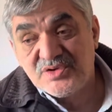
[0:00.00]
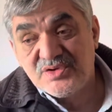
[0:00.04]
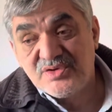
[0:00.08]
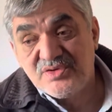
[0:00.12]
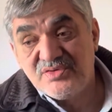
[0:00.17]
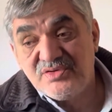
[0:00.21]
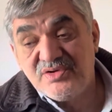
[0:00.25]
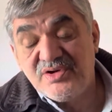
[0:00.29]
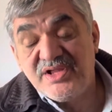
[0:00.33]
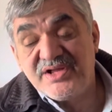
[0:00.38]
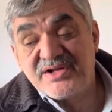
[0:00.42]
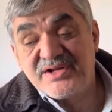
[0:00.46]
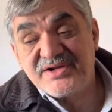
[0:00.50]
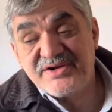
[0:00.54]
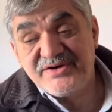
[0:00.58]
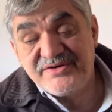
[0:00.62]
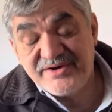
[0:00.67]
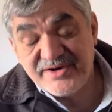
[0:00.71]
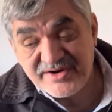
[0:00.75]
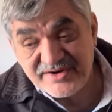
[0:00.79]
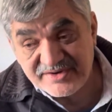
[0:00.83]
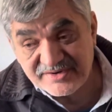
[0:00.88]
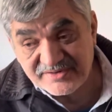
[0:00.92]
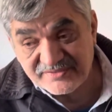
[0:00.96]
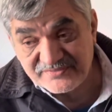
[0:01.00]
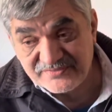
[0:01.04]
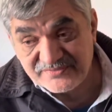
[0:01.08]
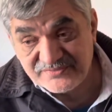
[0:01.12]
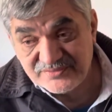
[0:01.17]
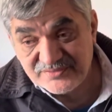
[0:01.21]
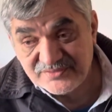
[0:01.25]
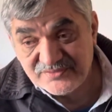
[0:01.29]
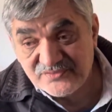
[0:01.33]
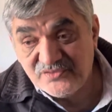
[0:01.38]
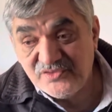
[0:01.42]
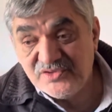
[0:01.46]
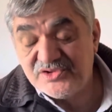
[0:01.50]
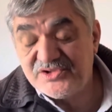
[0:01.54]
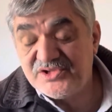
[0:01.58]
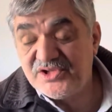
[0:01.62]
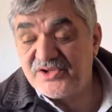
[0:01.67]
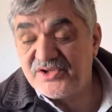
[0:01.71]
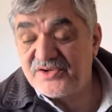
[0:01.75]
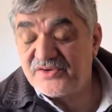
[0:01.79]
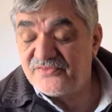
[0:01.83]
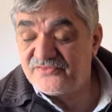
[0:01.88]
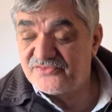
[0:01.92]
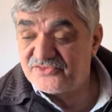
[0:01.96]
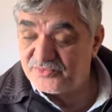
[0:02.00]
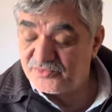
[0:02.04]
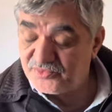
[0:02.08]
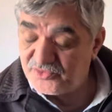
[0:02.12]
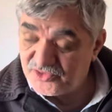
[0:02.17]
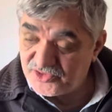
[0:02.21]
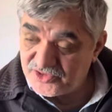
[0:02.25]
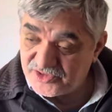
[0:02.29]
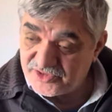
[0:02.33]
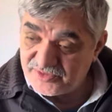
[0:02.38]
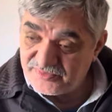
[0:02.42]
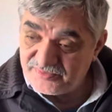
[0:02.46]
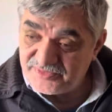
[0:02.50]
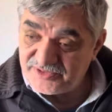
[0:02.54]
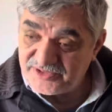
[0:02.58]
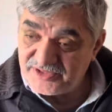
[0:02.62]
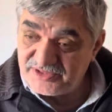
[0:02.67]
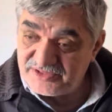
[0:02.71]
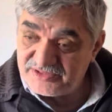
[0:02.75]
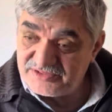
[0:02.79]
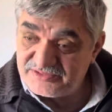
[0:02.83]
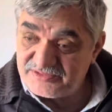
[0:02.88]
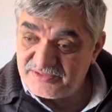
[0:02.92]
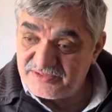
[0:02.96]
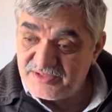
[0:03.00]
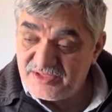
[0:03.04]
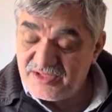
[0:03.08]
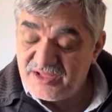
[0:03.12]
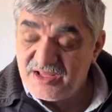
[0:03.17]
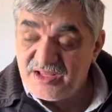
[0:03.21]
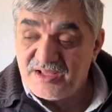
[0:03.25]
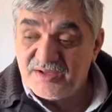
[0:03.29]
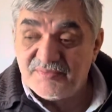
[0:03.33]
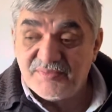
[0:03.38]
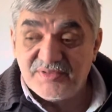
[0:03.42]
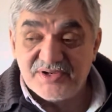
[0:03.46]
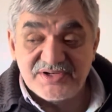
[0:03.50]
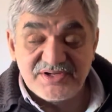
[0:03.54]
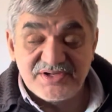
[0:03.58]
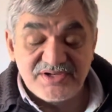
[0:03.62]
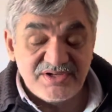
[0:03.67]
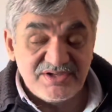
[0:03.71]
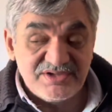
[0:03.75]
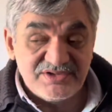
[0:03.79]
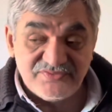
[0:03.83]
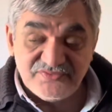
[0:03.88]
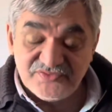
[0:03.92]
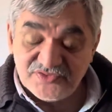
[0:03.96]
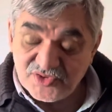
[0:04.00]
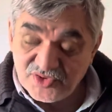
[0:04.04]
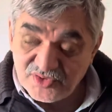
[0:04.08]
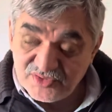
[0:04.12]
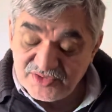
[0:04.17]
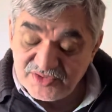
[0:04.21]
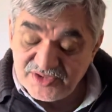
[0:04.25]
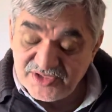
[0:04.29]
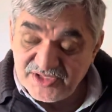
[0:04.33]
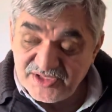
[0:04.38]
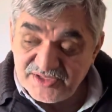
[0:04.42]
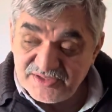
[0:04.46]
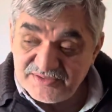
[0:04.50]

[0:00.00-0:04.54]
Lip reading: like a dandruff, we'll think of seborrheic dermatitis. But it is without that,